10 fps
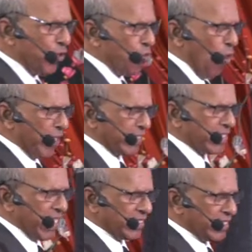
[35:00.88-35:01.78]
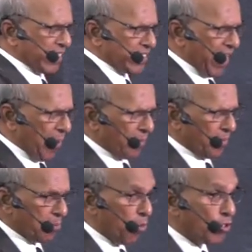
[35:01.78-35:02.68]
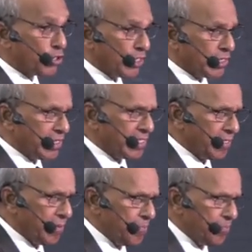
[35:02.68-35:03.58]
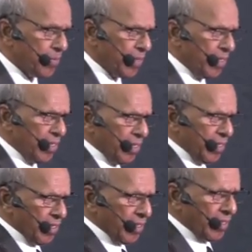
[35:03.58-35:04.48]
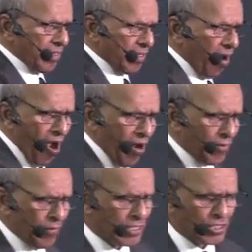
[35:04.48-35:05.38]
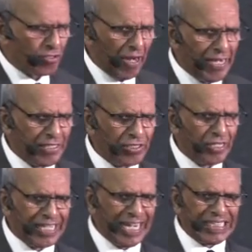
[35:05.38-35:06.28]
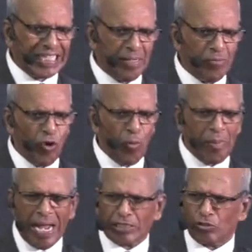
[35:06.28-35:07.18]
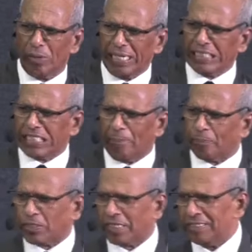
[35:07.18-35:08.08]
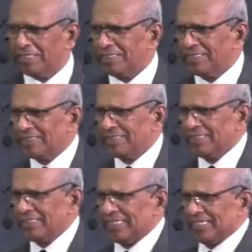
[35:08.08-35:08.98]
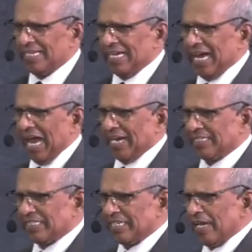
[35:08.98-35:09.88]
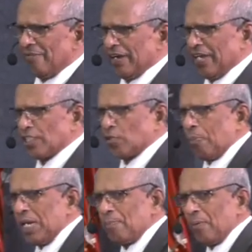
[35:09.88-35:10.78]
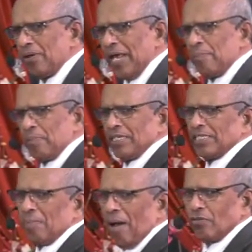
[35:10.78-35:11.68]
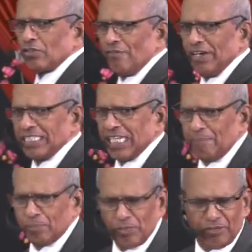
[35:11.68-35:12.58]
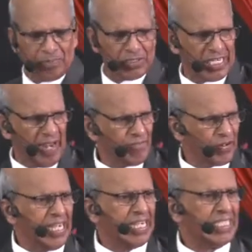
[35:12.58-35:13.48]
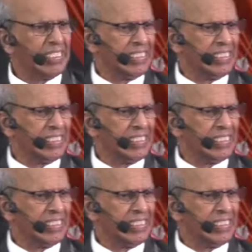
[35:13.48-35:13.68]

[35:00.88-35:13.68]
you one such example. Moses. God was trying to get him go back to Egypt and to deliver his people and bring them out of Egypt from slavery.